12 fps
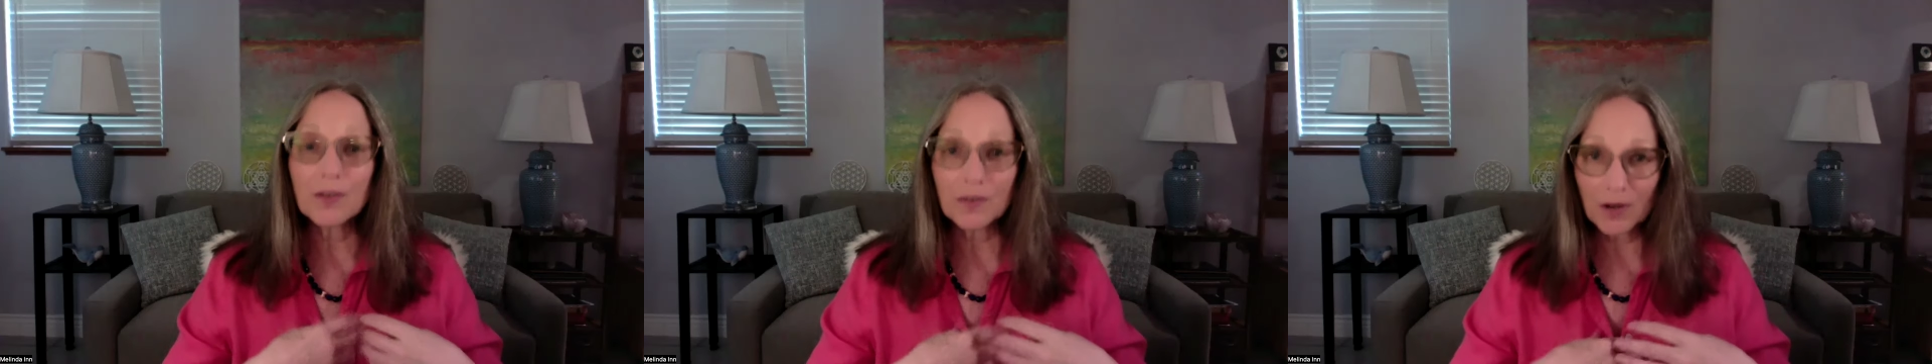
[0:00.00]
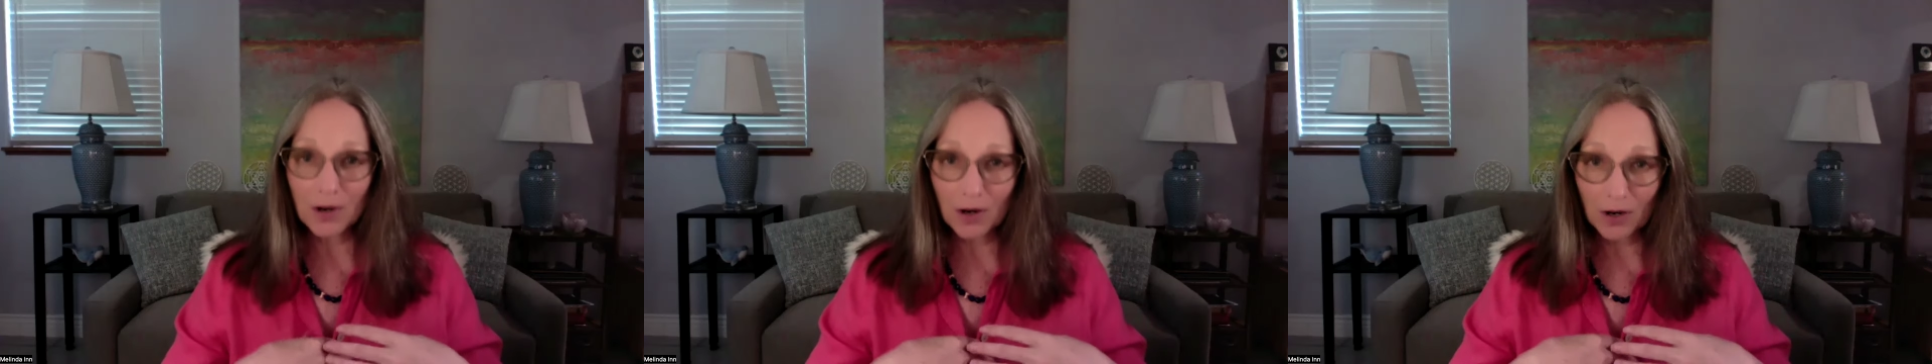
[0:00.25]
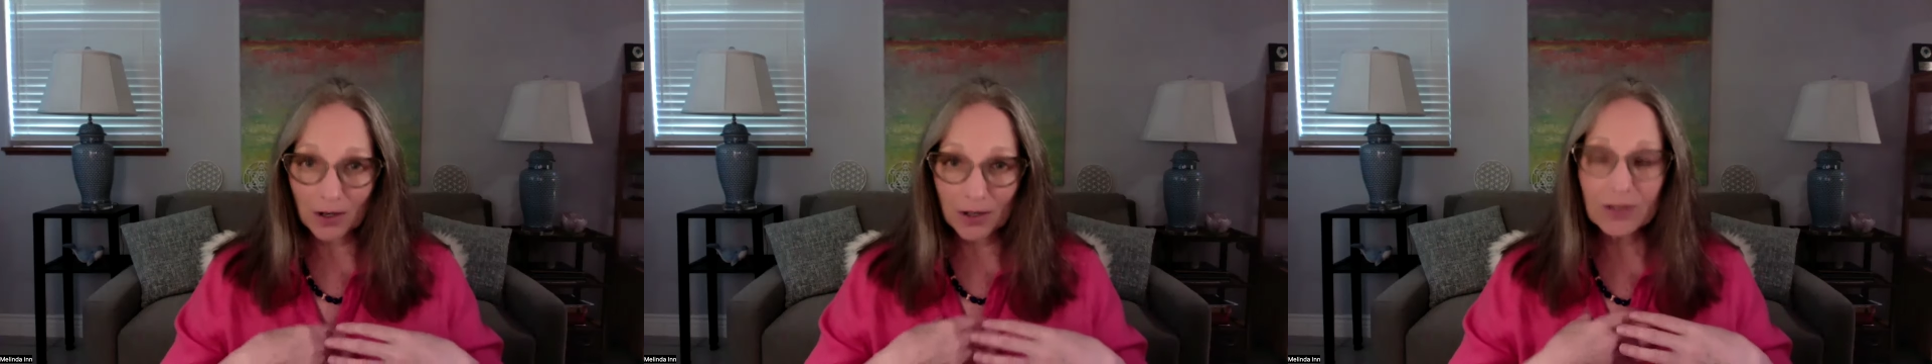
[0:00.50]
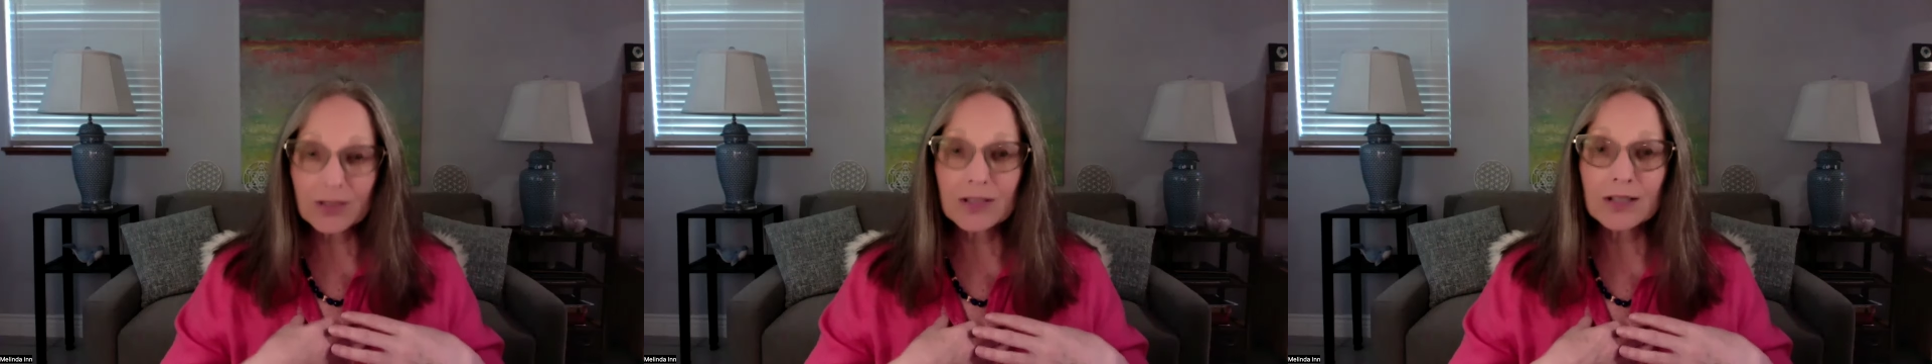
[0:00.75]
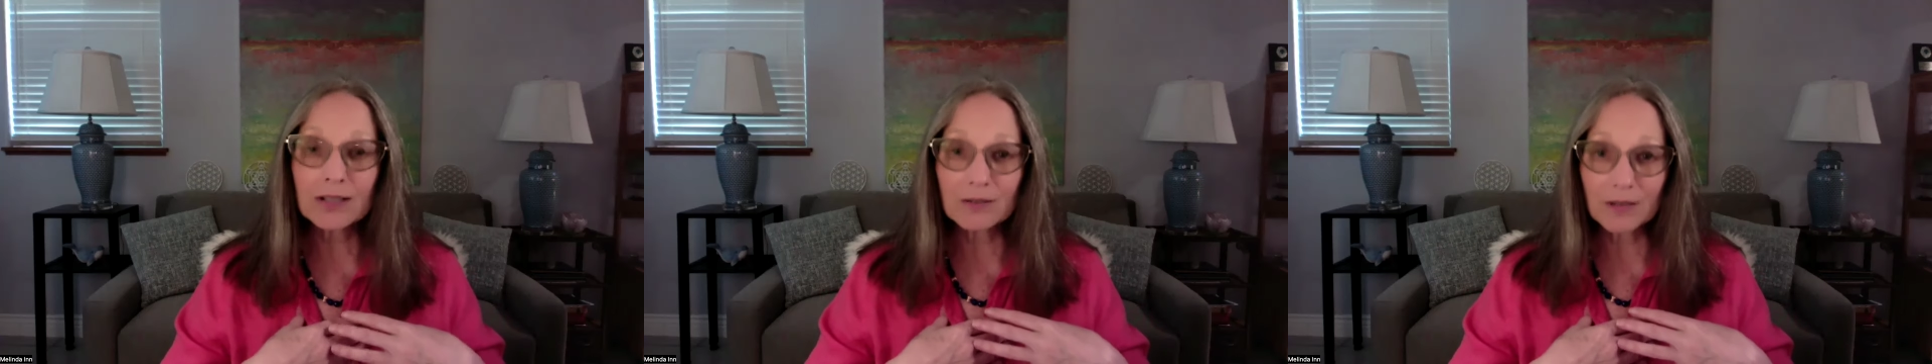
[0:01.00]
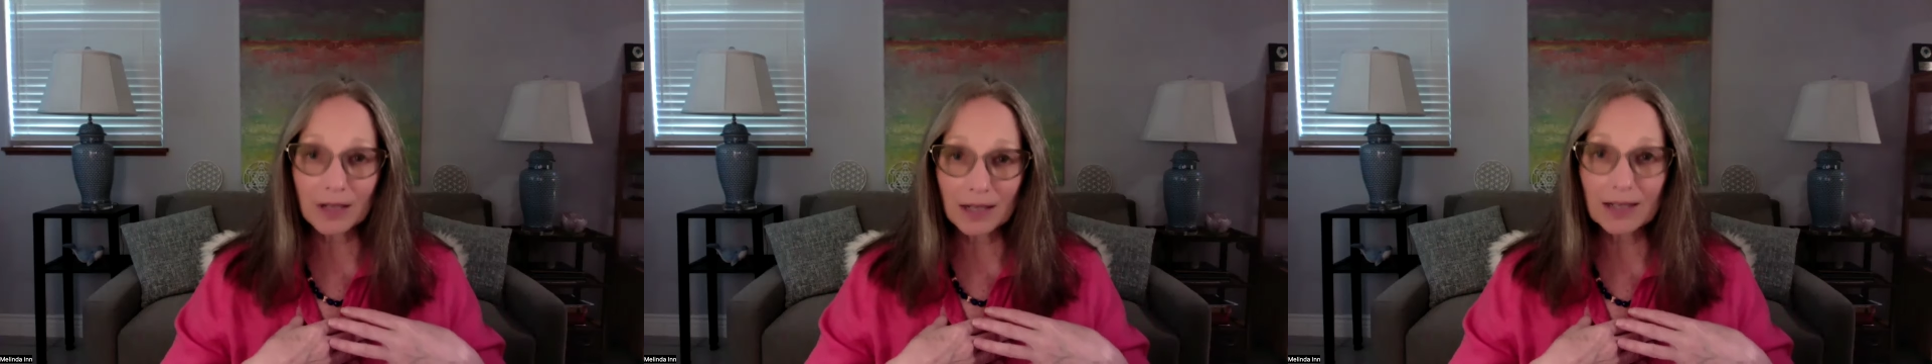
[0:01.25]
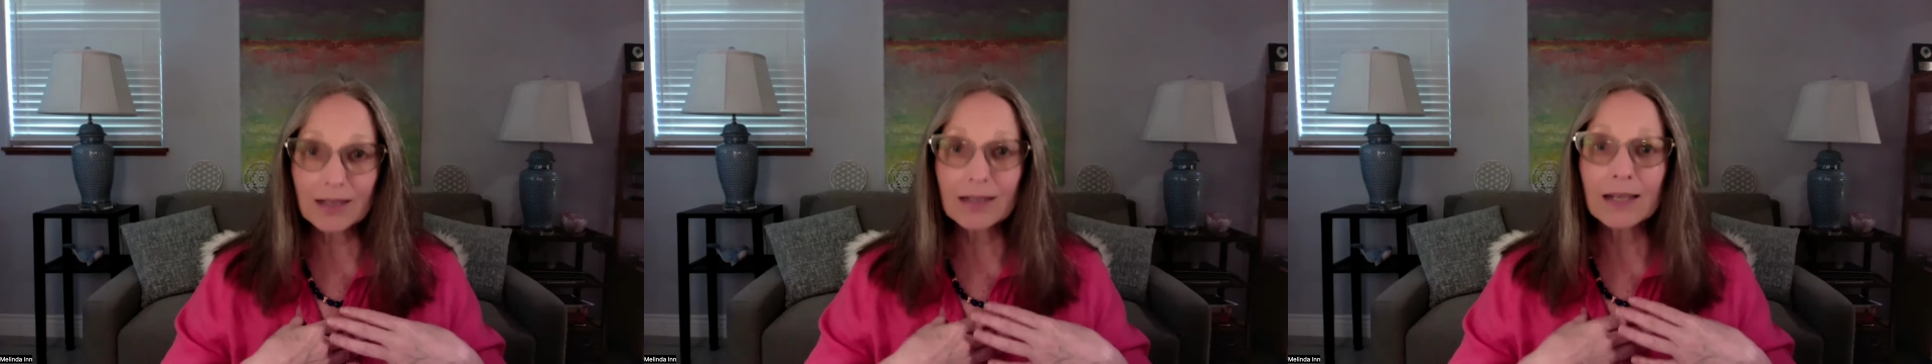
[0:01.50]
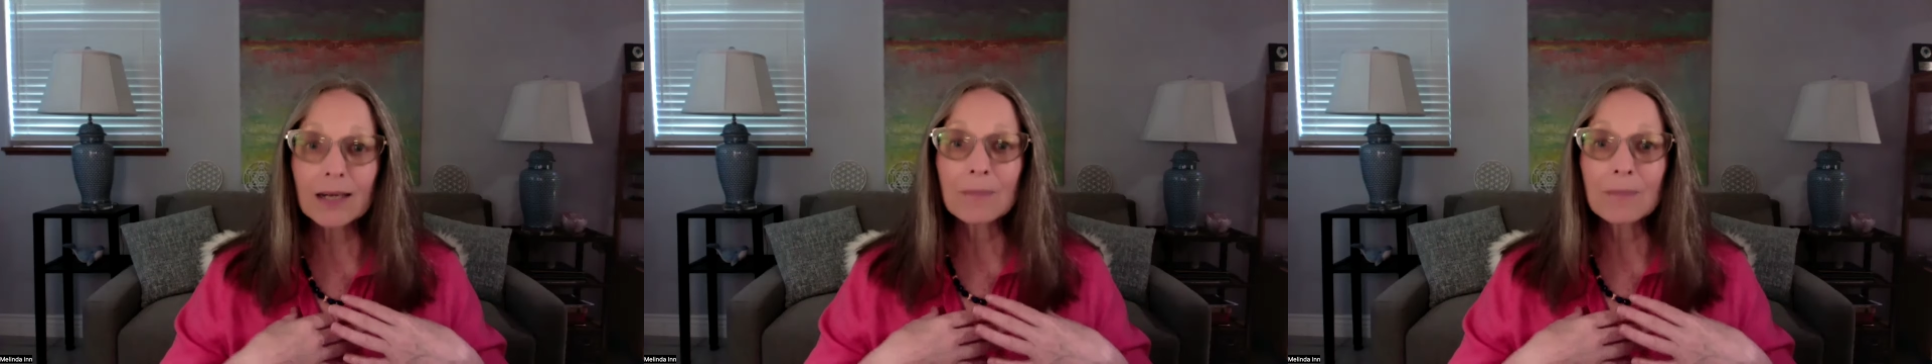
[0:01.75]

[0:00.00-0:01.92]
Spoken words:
The heart, right?